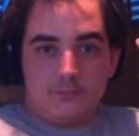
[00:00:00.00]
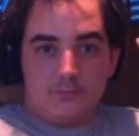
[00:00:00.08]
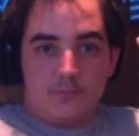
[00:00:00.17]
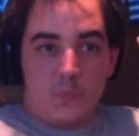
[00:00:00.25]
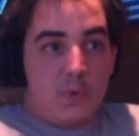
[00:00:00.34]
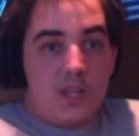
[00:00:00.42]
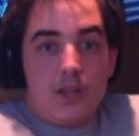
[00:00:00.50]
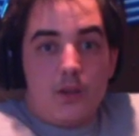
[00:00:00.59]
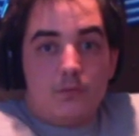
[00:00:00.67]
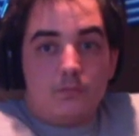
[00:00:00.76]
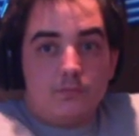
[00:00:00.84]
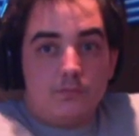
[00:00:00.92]
What do you
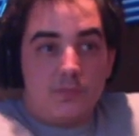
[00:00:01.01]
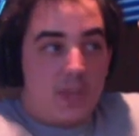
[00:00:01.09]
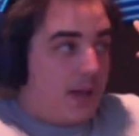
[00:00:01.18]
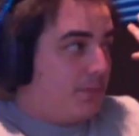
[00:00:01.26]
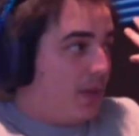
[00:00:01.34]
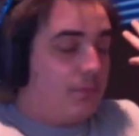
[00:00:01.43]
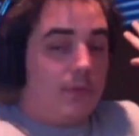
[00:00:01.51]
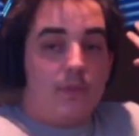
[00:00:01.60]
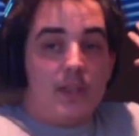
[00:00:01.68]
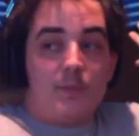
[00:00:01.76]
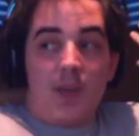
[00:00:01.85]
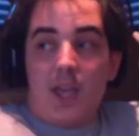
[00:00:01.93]
do? I'm going to
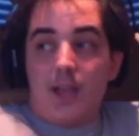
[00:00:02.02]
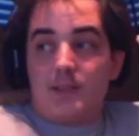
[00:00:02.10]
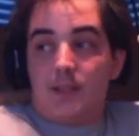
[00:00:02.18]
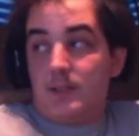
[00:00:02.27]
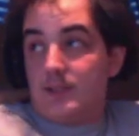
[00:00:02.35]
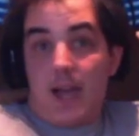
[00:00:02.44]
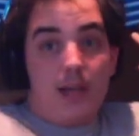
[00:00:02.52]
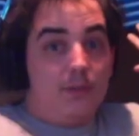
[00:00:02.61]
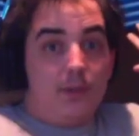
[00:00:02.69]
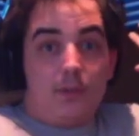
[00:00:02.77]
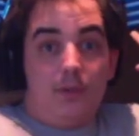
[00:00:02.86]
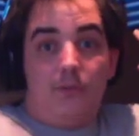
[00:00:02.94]
raise my hands because I don't
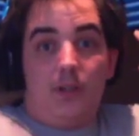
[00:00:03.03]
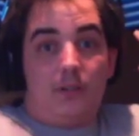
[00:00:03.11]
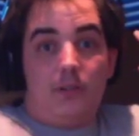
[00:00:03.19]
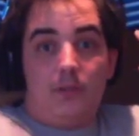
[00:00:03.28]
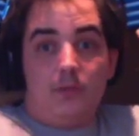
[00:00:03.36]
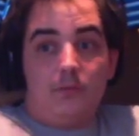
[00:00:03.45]
know what the fuck to do.